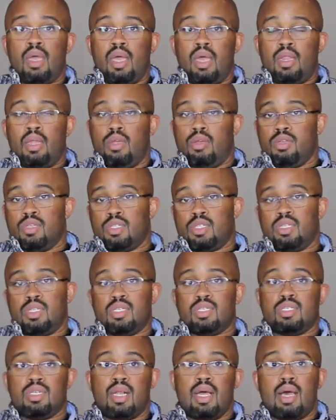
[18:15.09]
And then you just
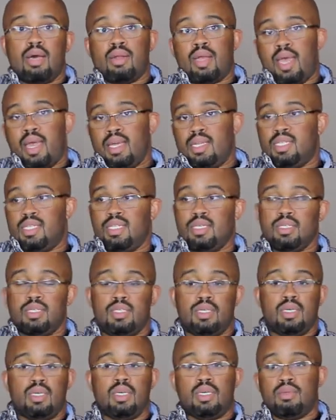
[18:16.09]
list it out.
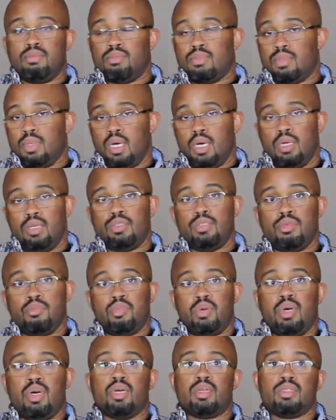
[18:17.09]
AT&T, $100,
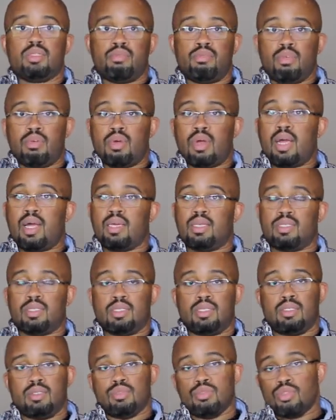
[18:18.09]

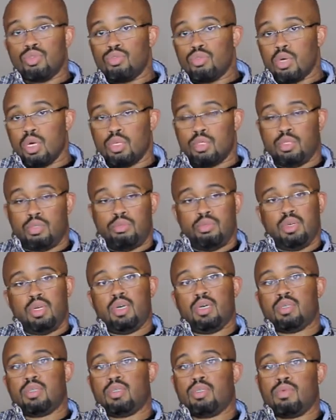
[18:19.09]
Verizon,
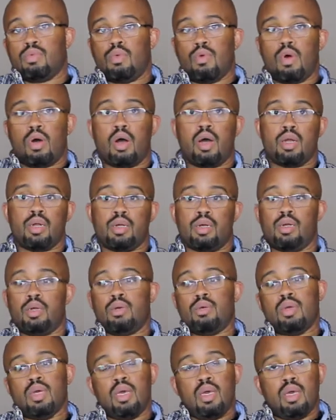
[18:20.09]
$200,
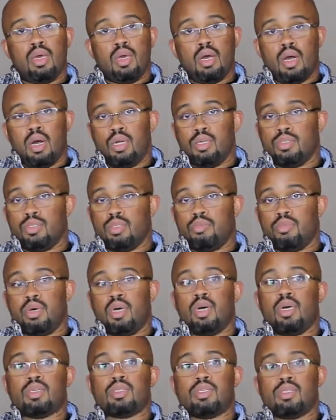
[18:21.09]
water,
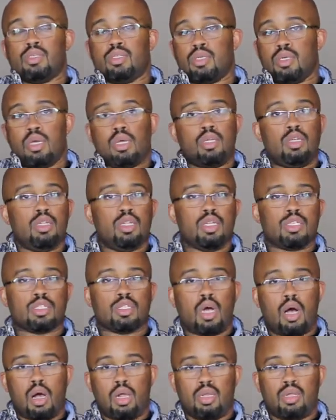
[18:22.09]
$100. You
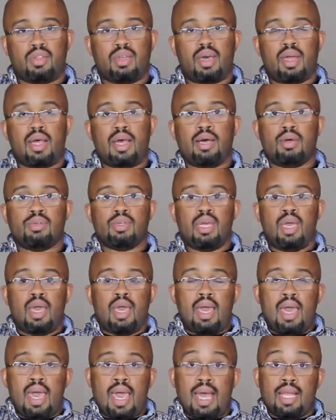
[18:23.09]
list all of that out.
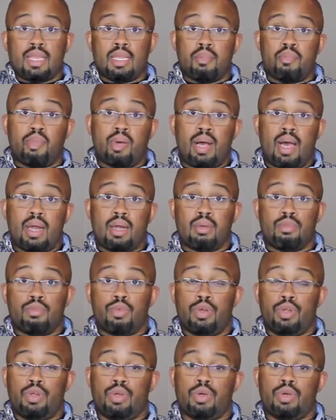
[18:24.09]
At the bottom,
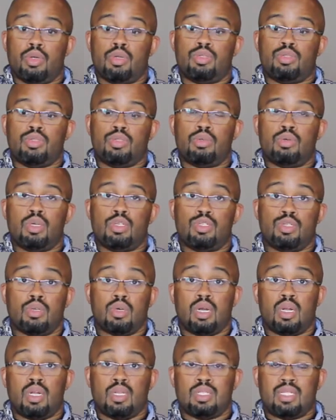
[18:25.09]
what you're going to do is you're
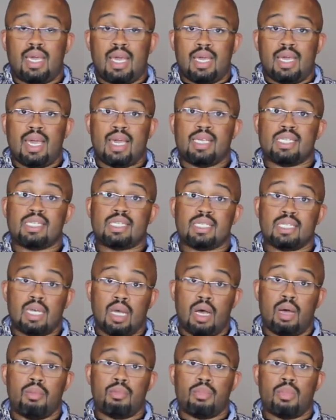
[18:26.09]
going to take a
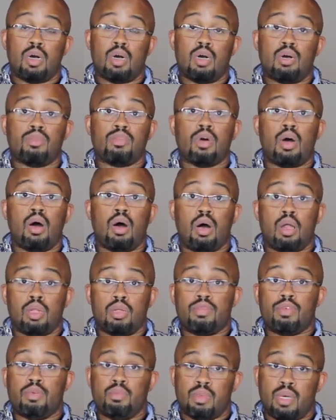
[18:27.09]
sum of all
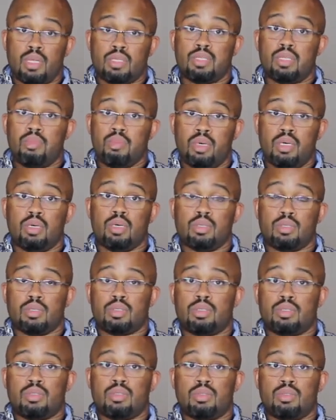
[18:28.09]
of your monthly
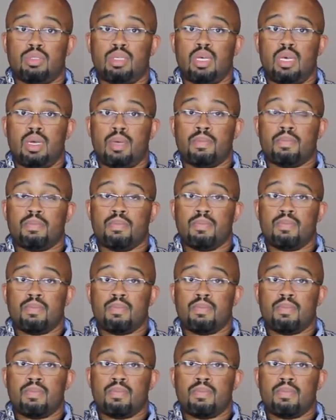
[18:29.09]
bills, okay?